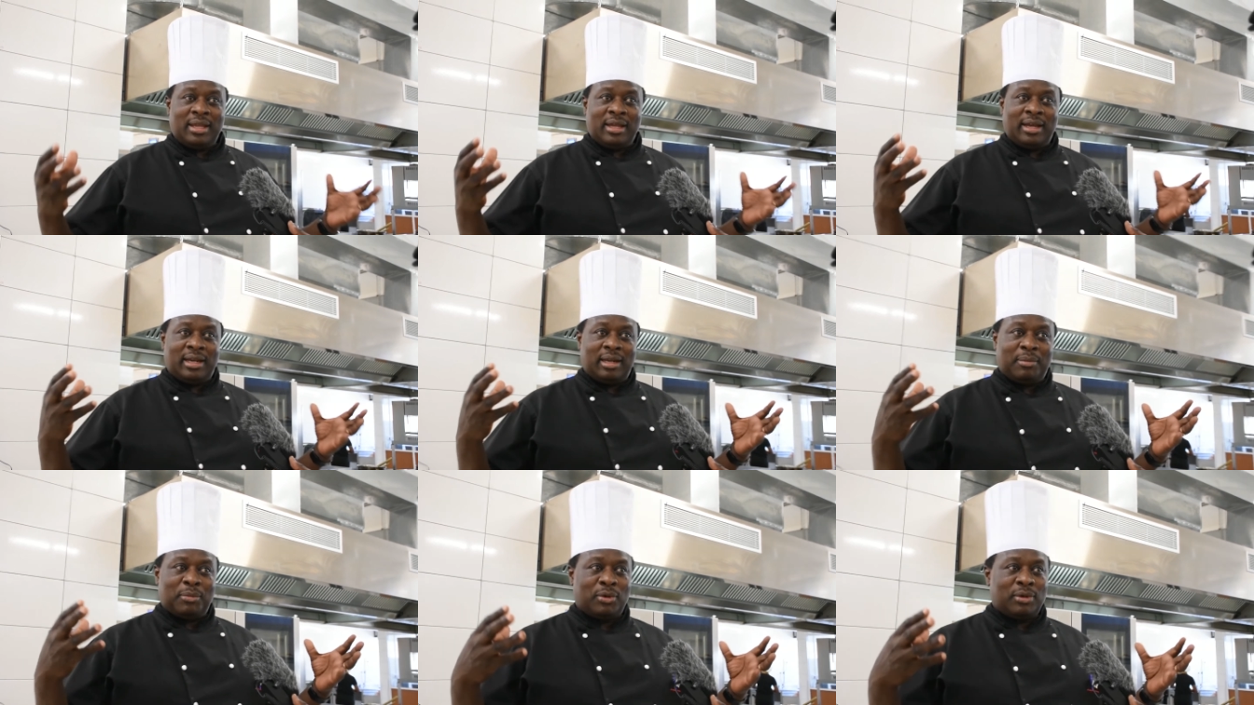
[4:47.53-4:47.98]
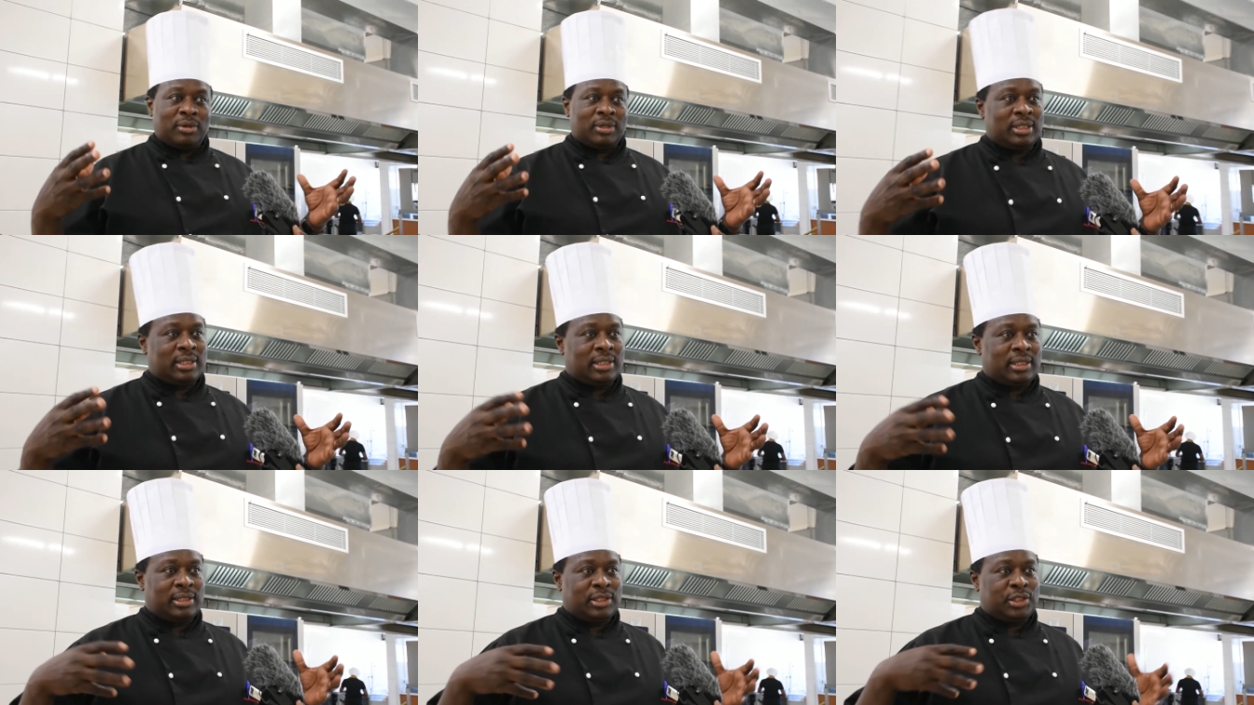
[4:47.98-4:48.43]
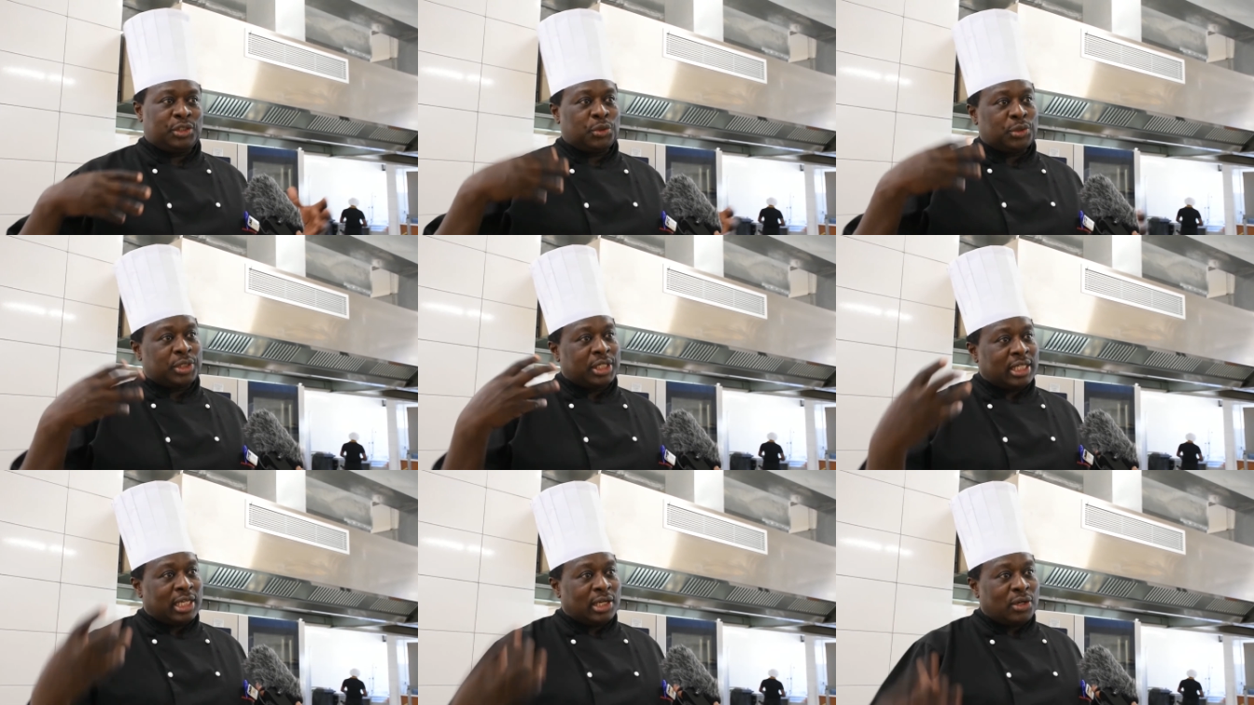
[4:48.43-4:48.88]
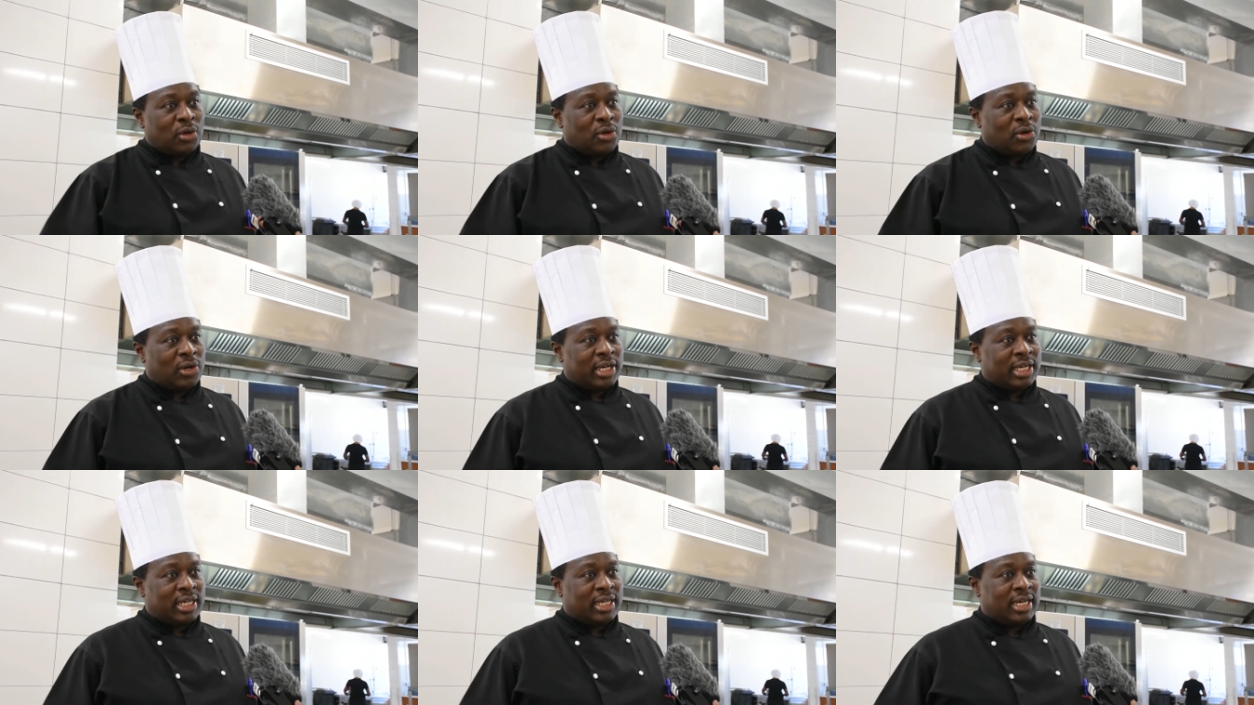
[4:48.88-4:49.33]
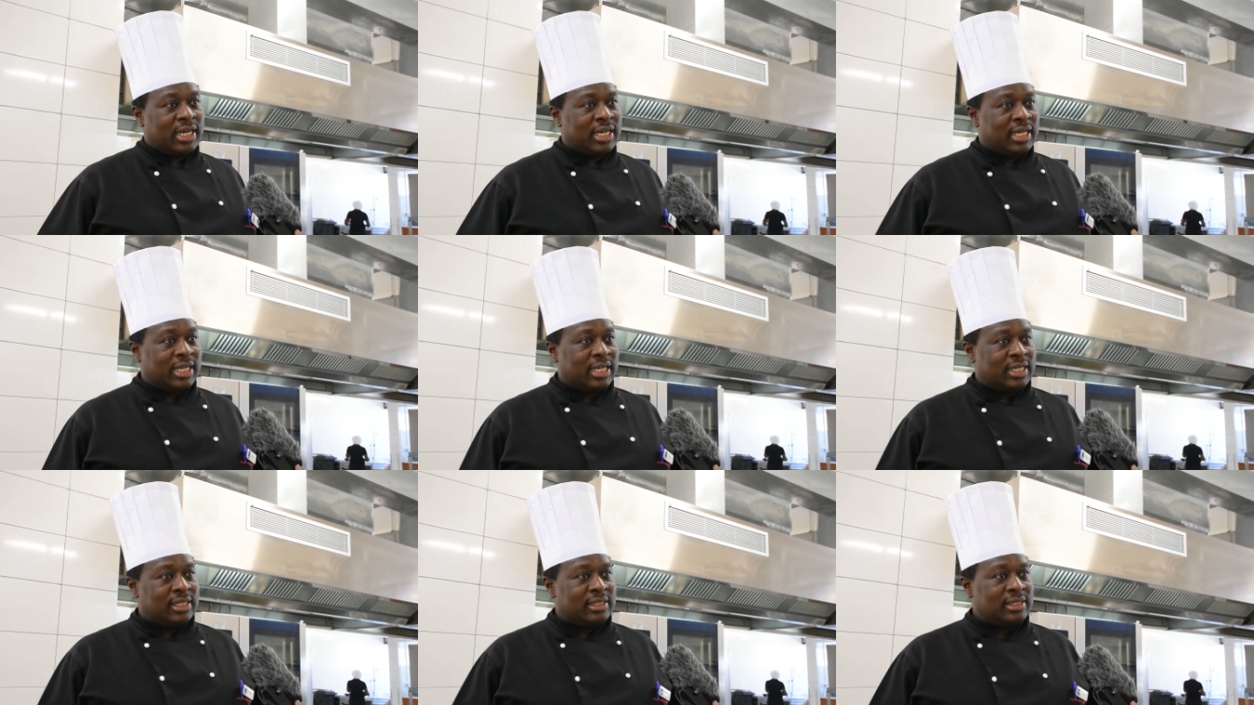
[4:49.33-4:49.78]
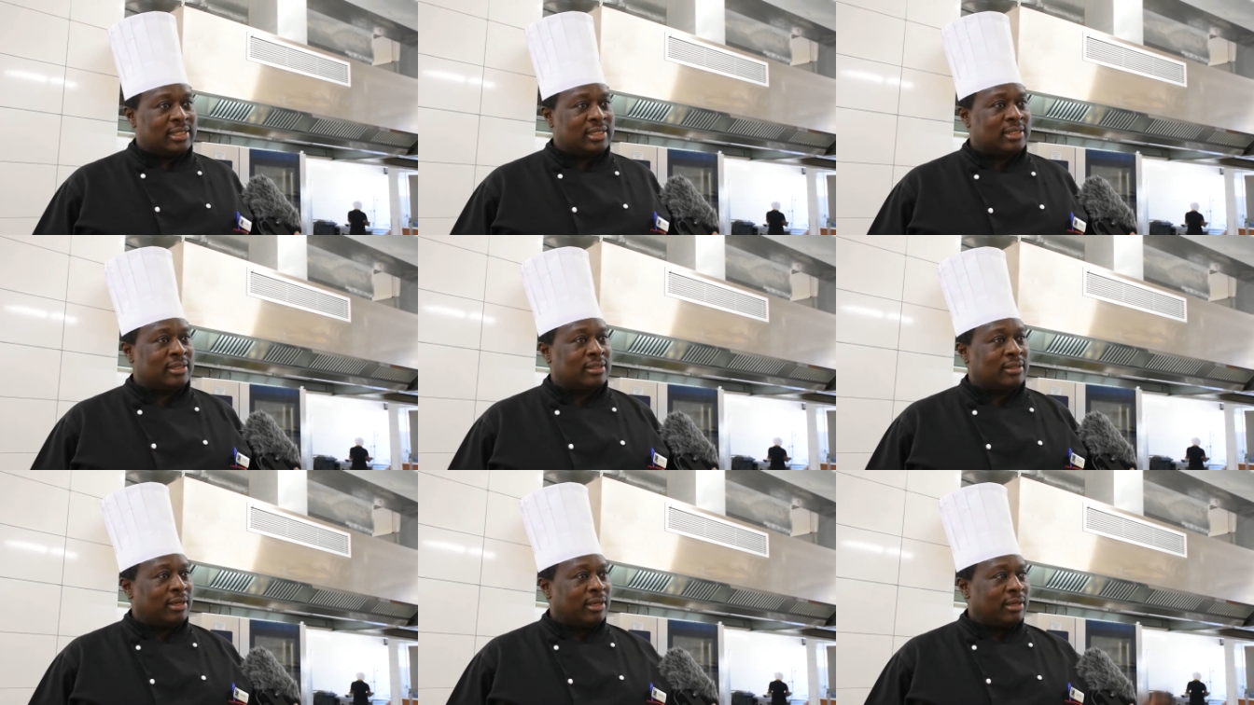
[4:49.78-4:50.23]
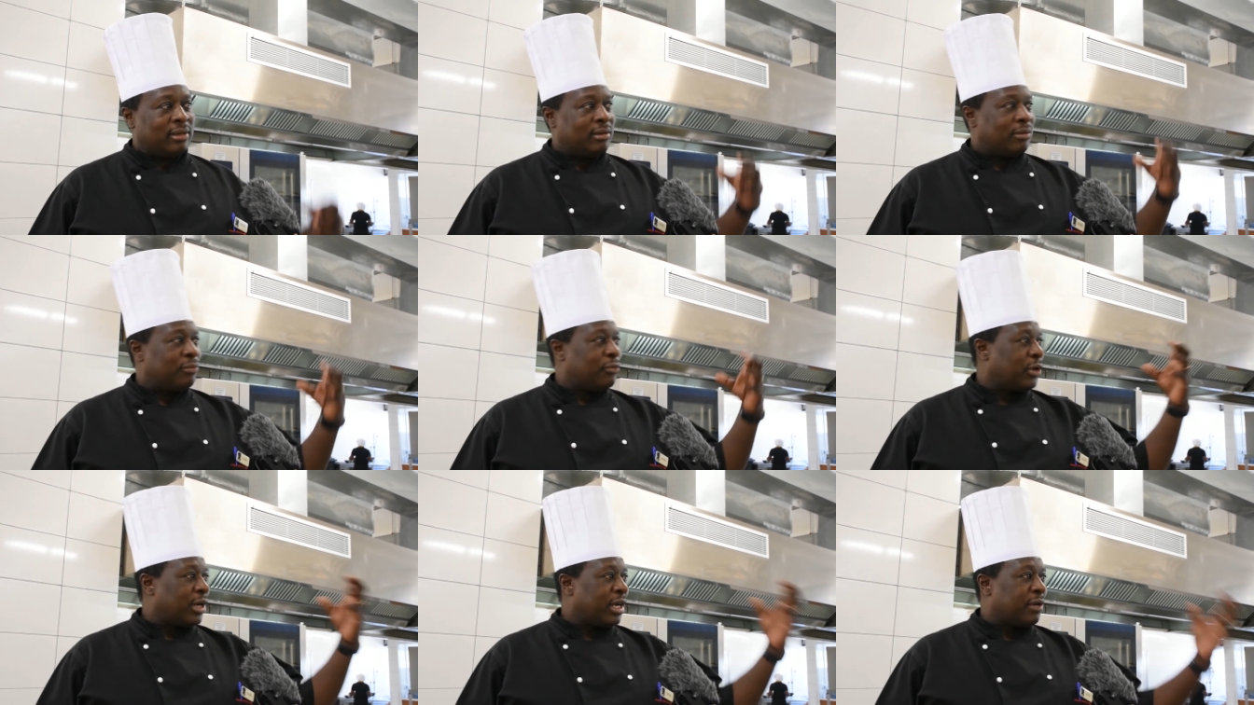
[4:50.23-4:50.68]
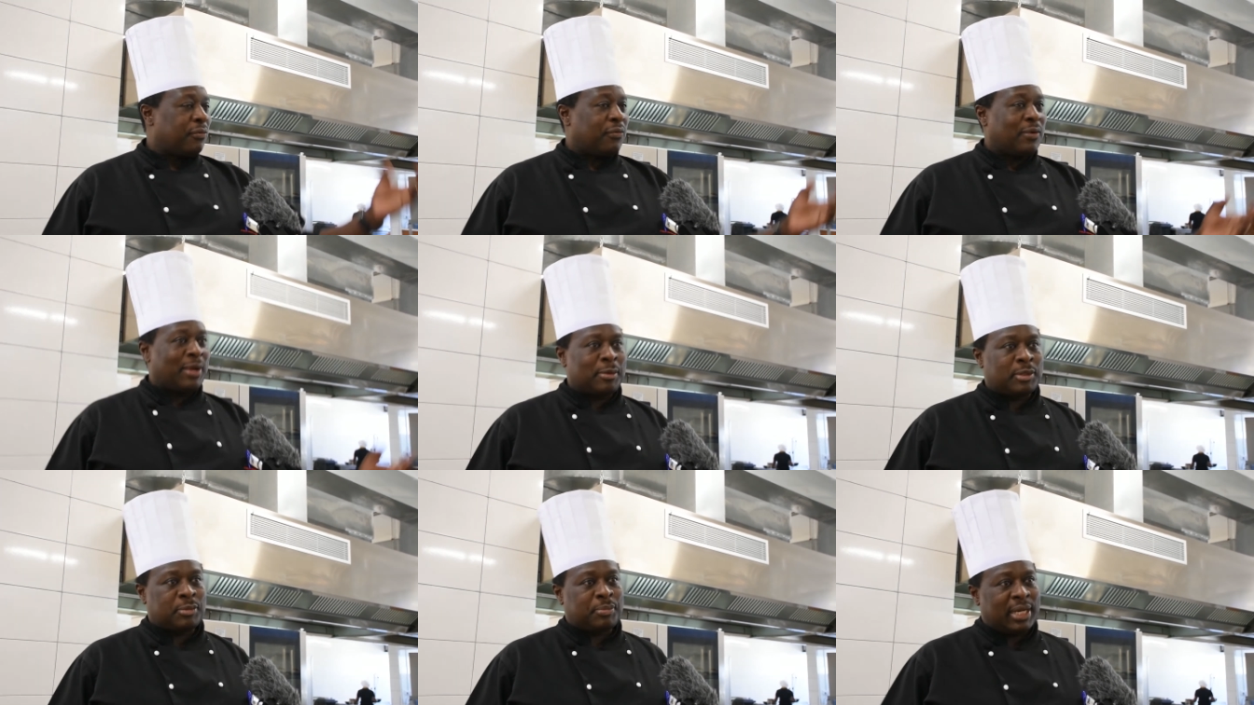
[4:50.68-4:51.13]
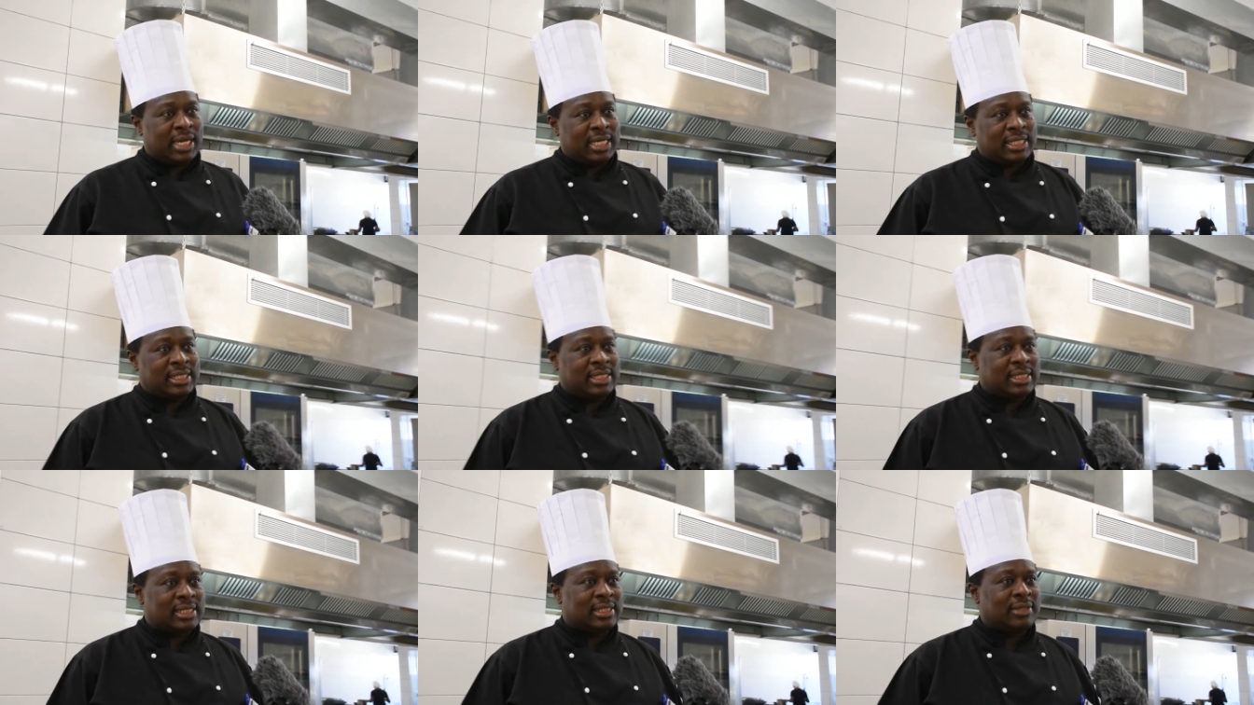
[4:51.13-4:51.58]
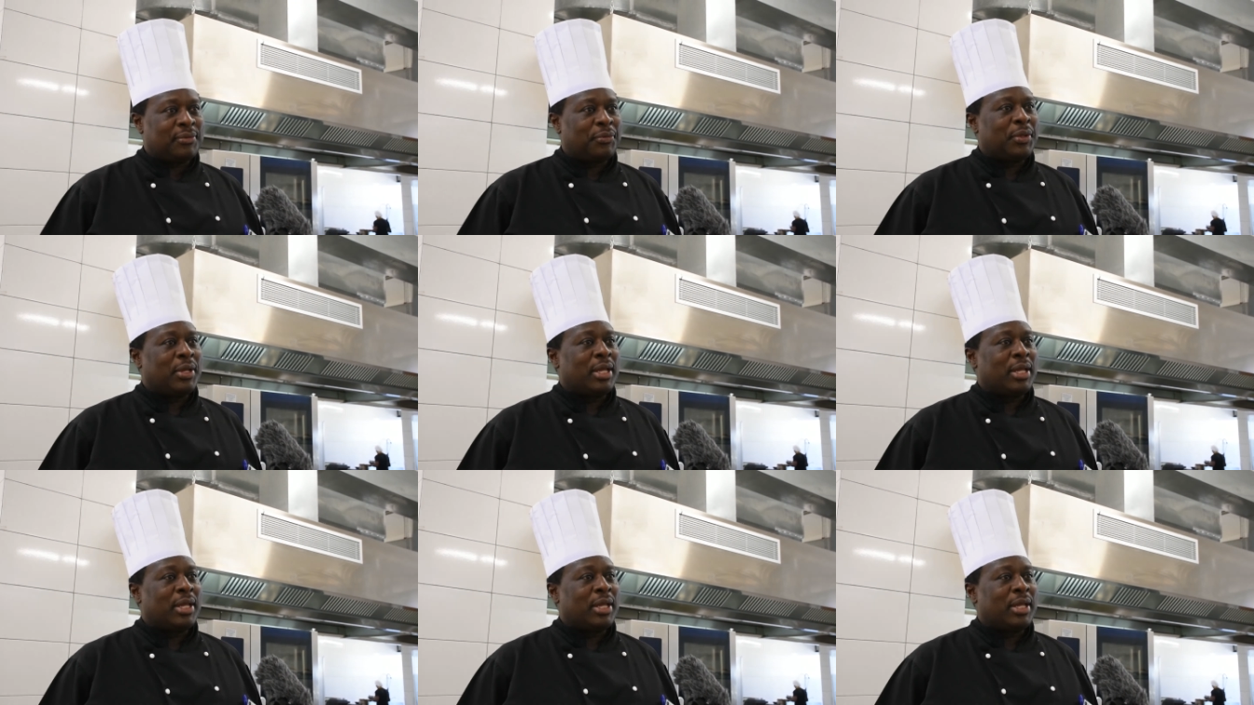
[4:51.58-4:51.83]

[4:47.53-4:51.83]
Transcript: and I'm uh, using the local ingredients and foreign spices,